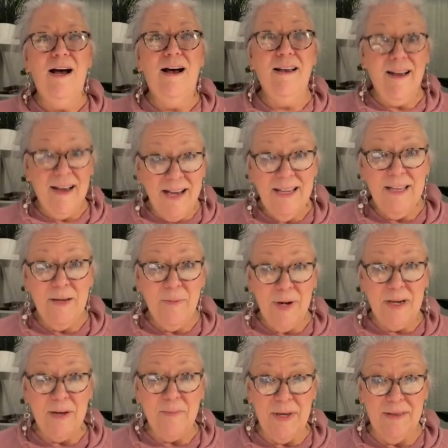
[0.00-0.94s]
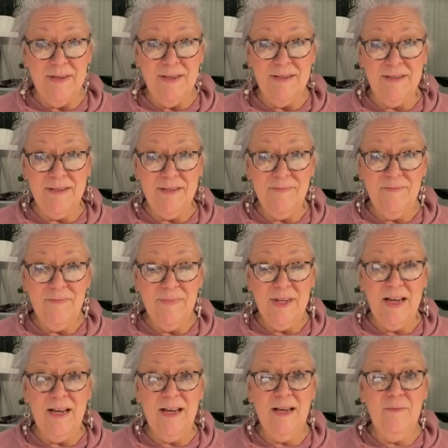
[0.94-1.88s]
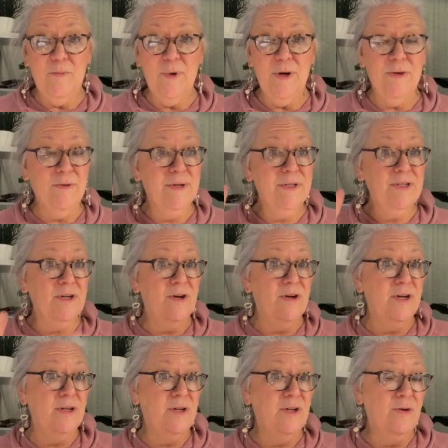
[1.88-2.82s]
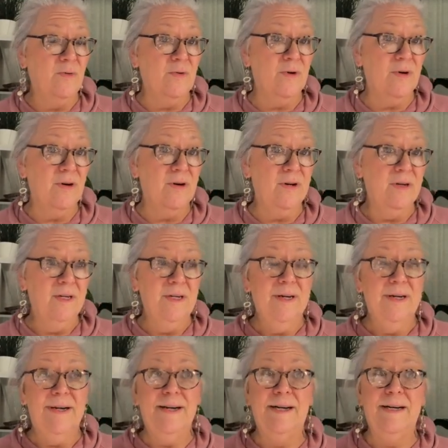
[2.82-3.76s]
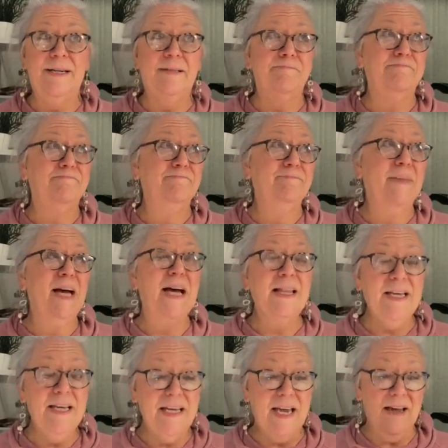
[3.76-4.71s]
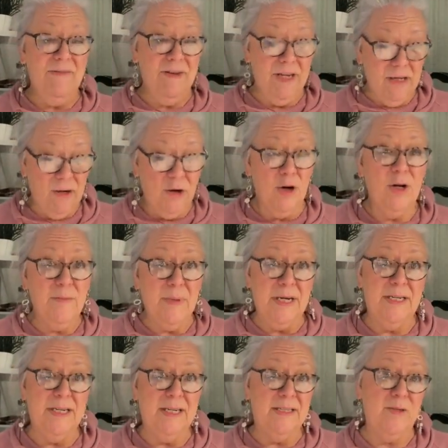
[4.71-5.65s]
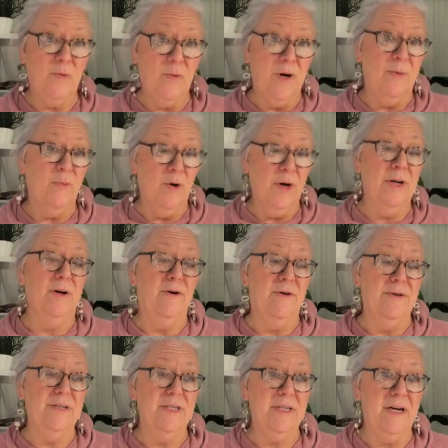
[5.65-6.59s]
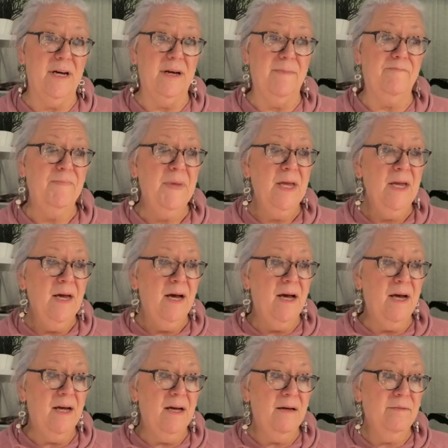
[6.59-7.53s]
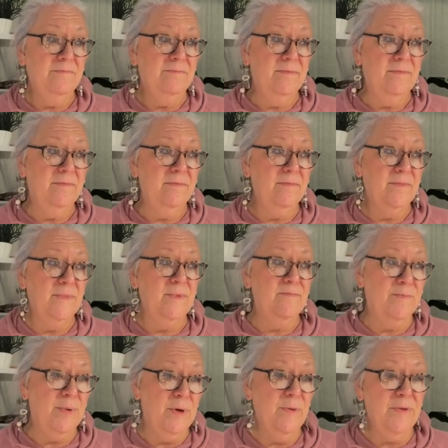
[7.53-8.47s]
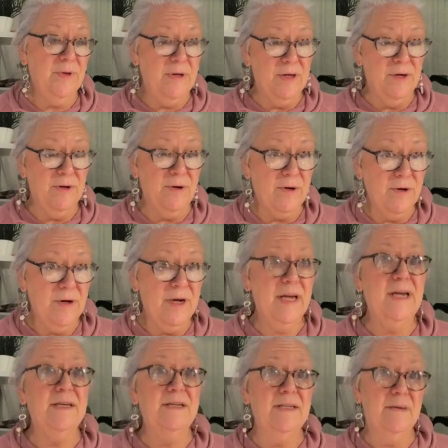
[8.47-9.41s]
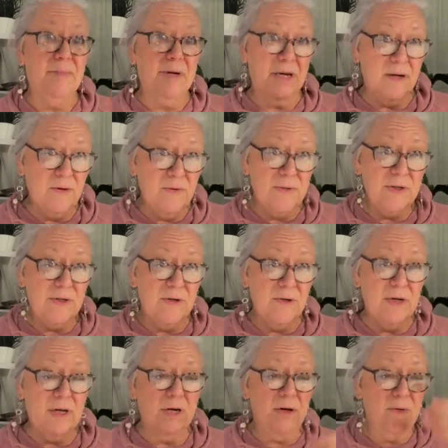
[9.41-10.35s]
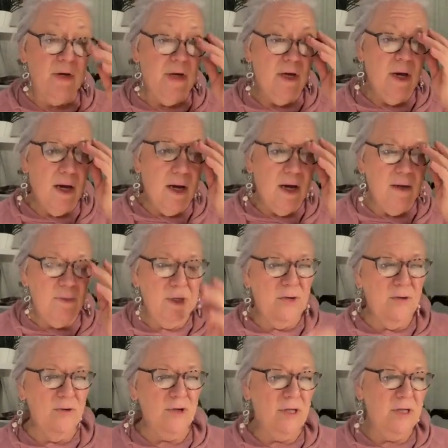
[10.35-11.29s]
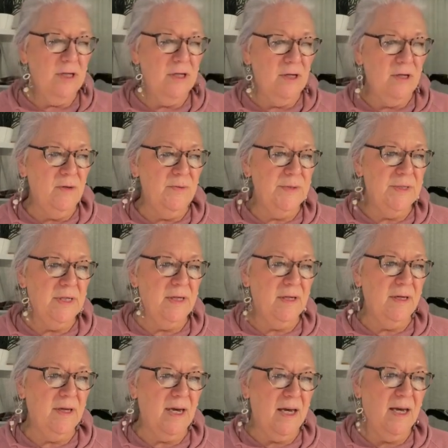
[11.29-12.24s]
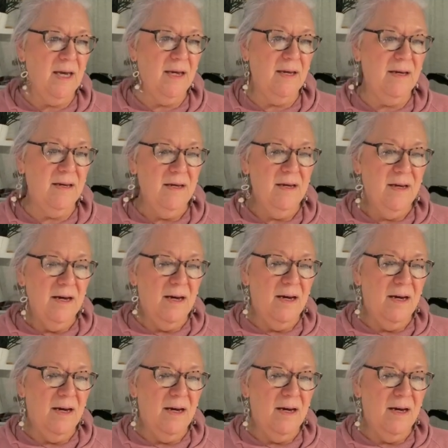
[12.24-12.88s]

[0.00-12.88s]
I highly recommend this. Whether it's on your, I like having it on my desk where I'm working all the time. Both here and at my own studio, I'm usually using a